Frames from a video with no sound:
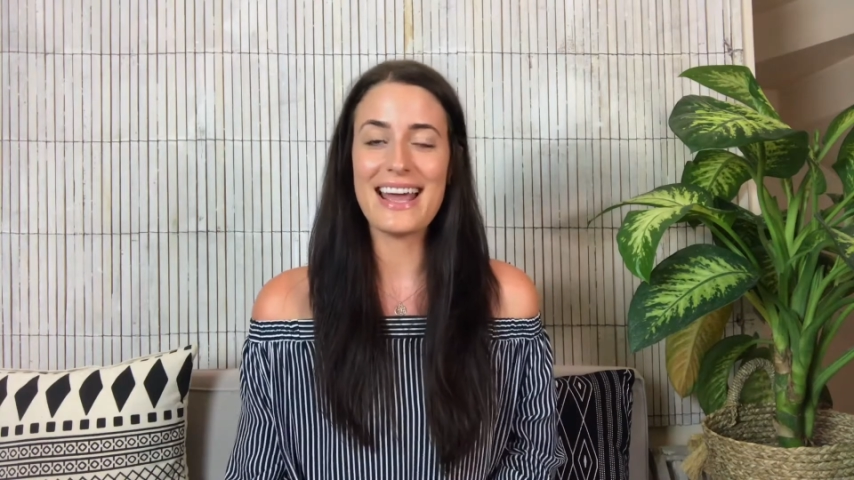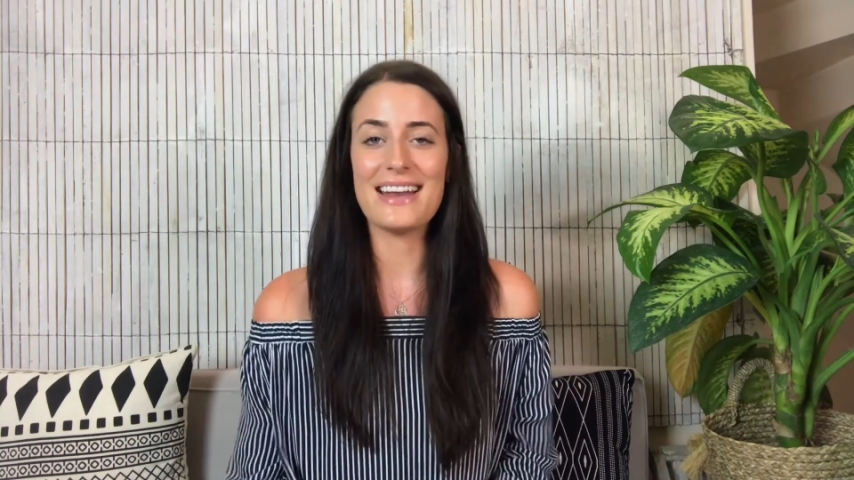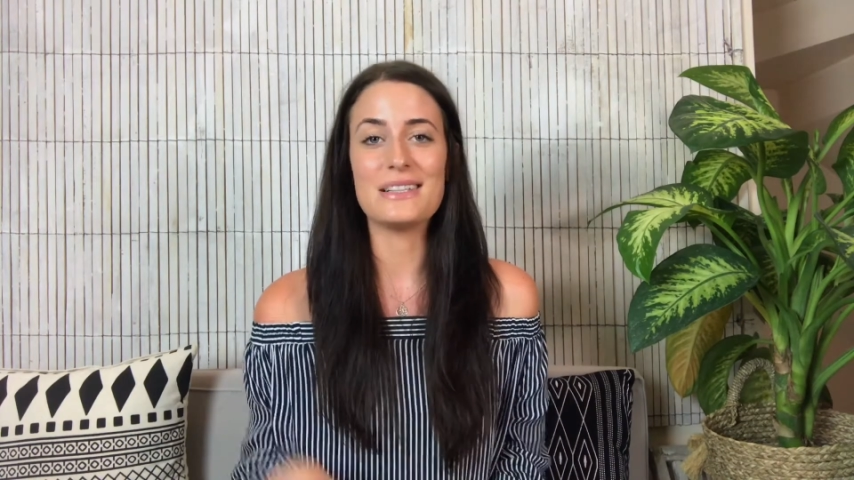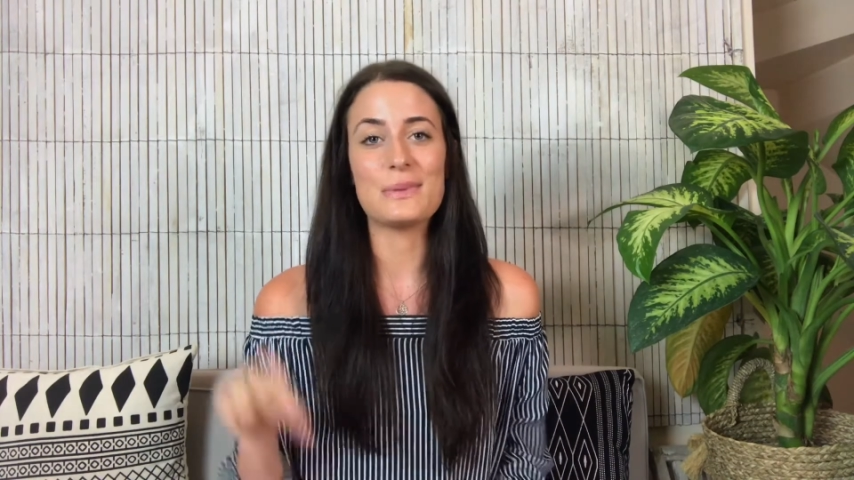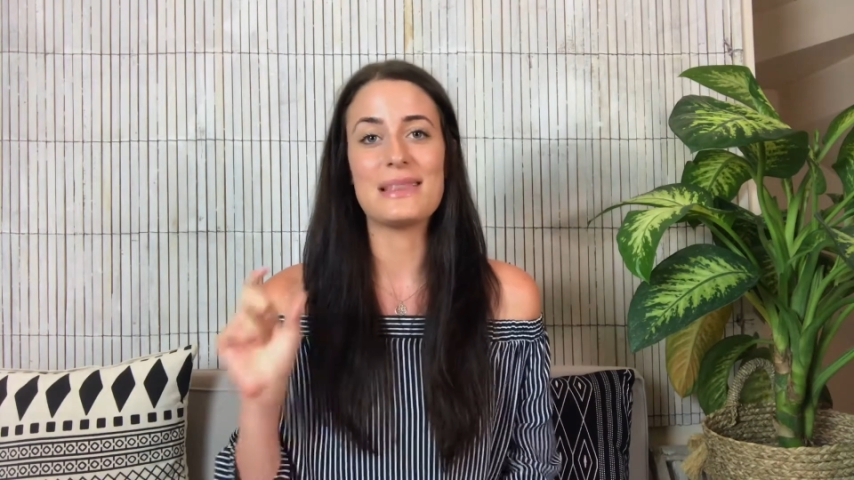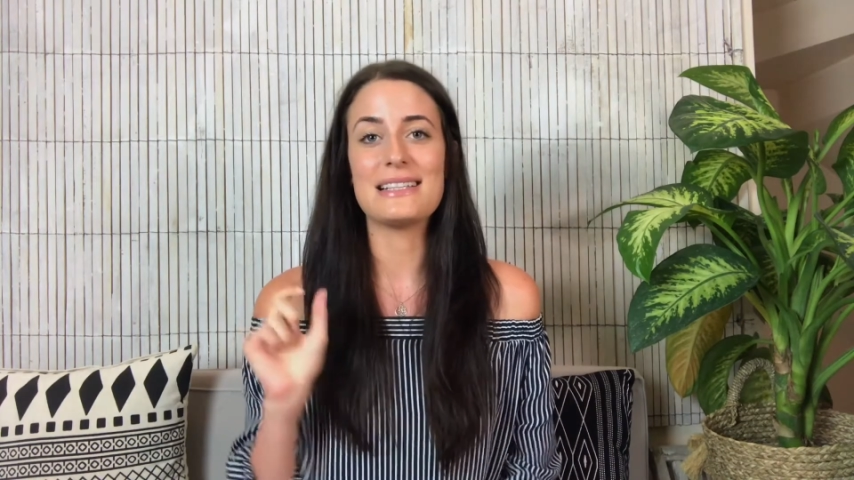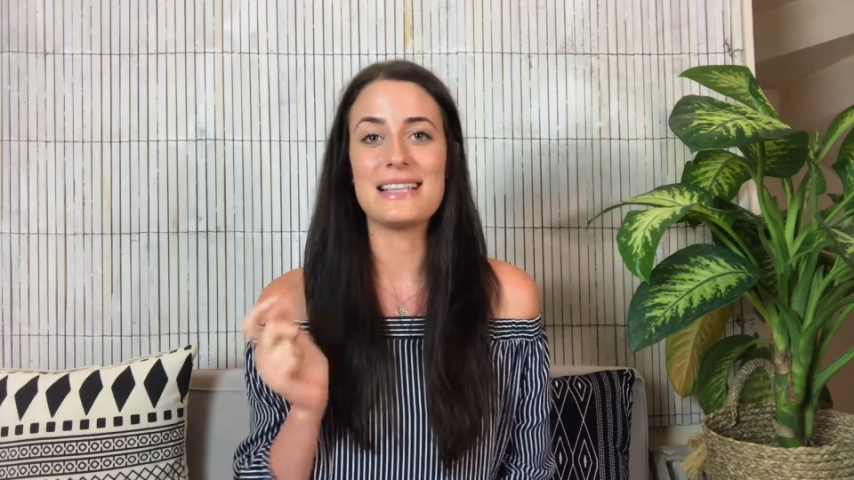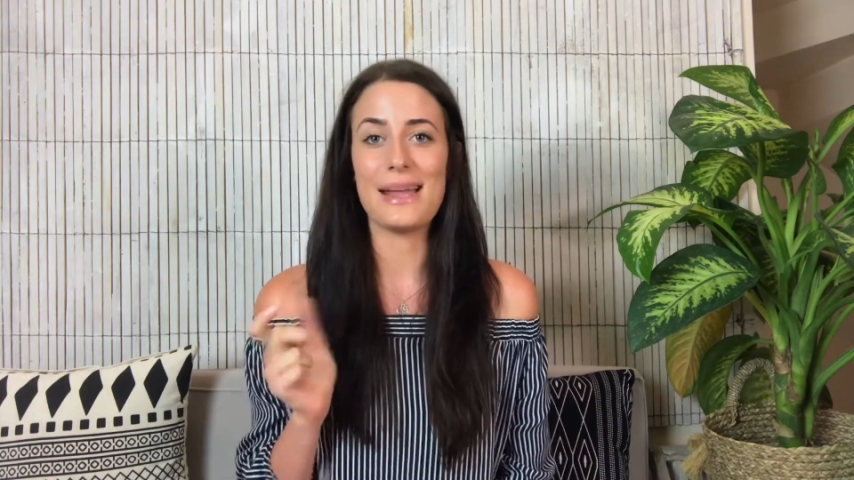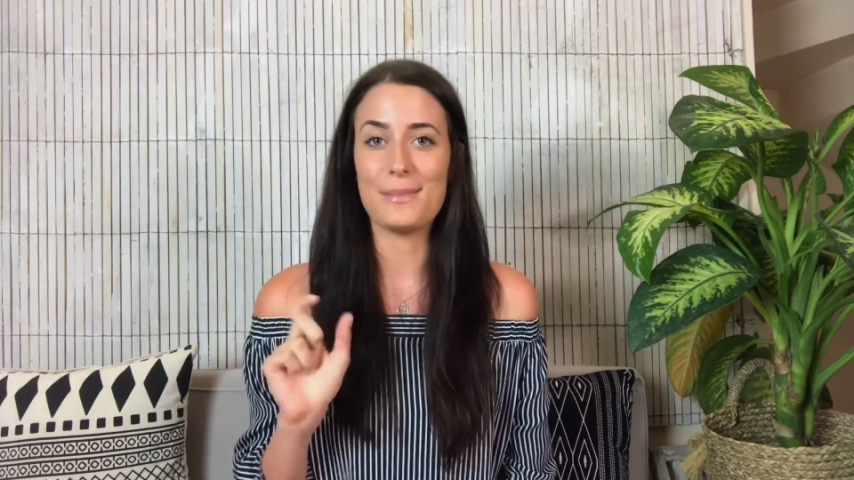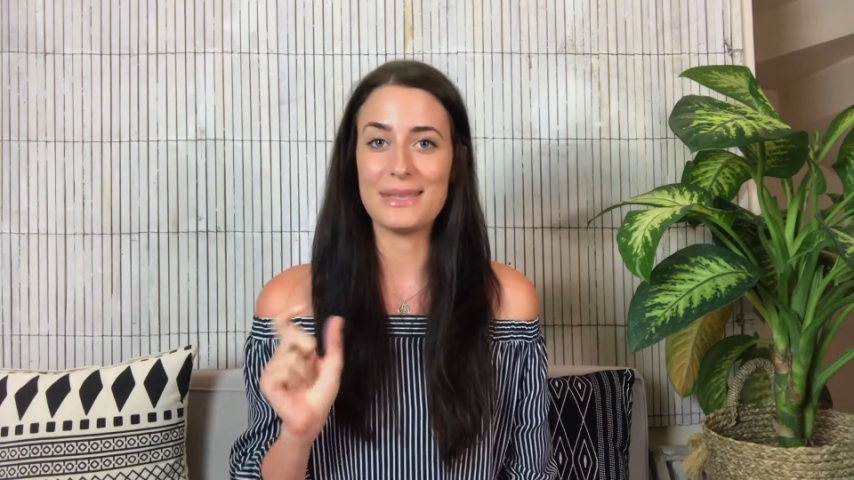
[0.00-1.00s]
and it's with the
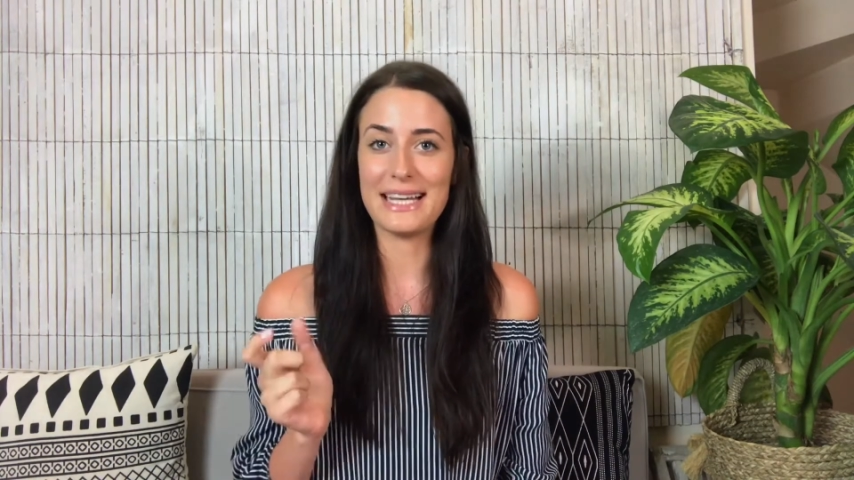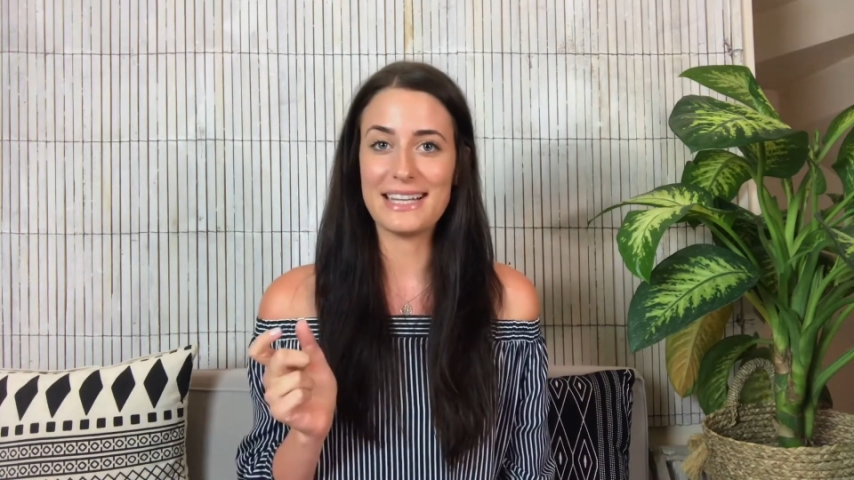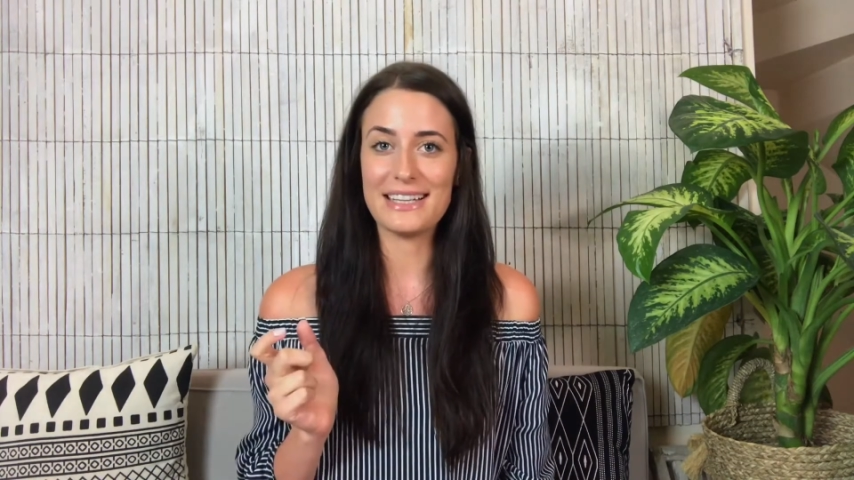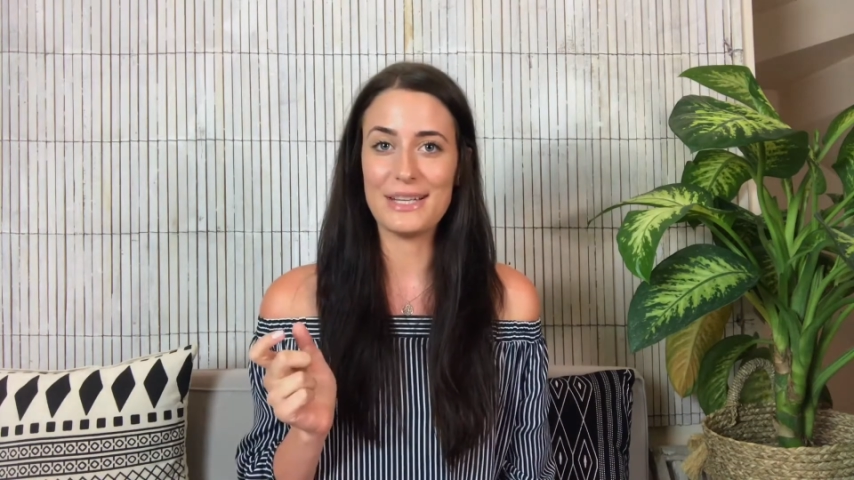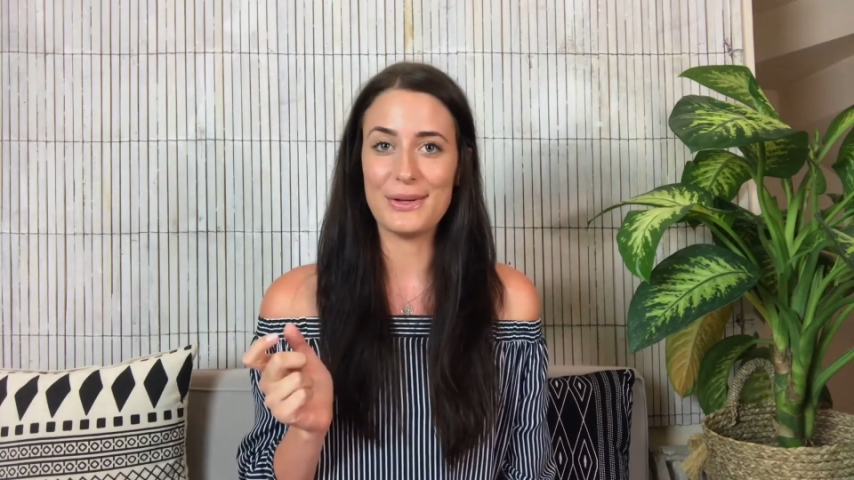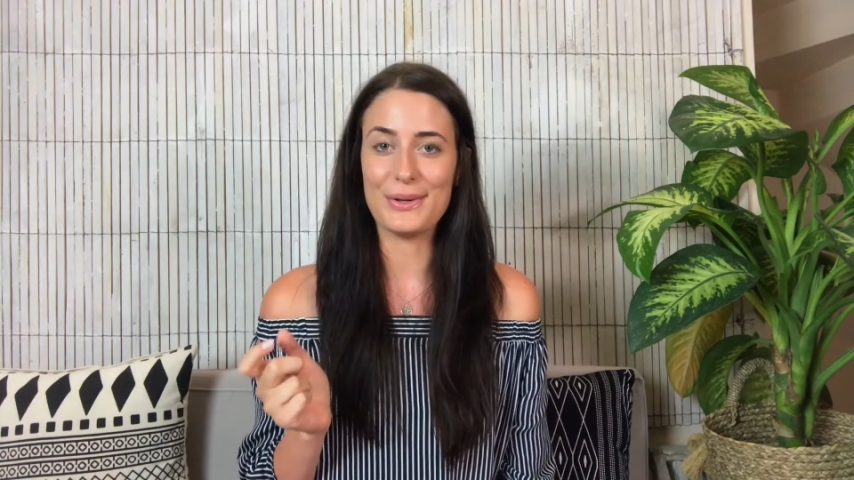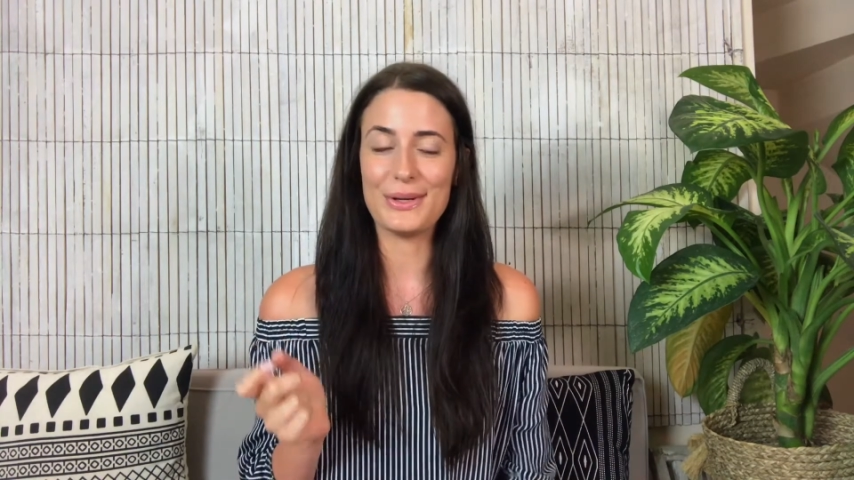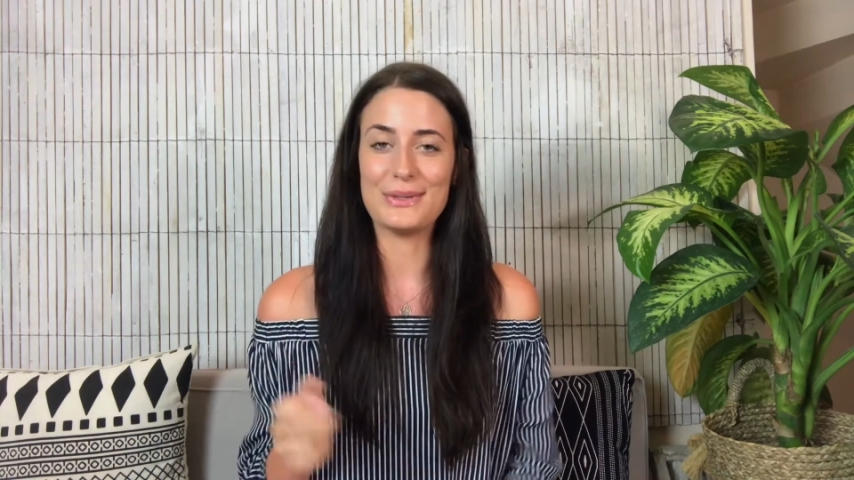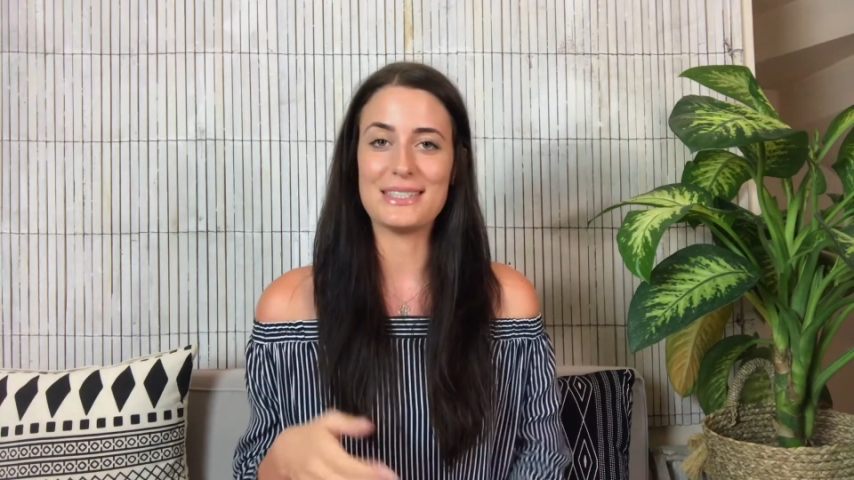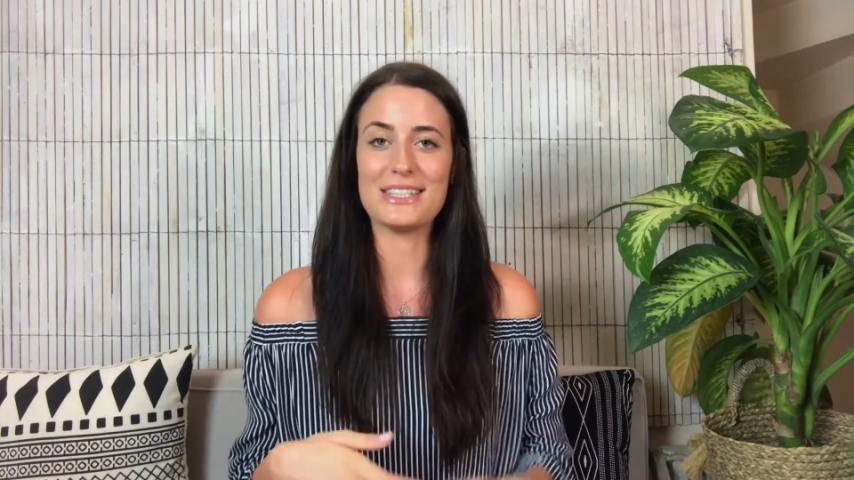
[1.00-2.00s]
same link that you use